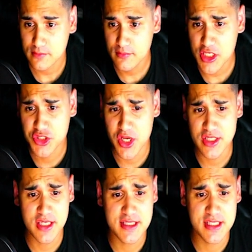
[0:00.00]
So as you can
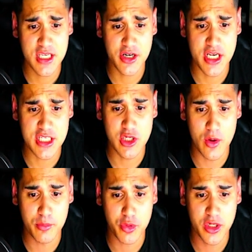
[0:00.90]
see here, it's going
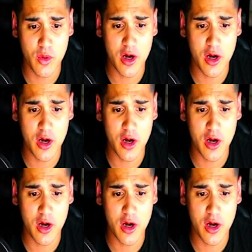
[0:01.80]
pretty well.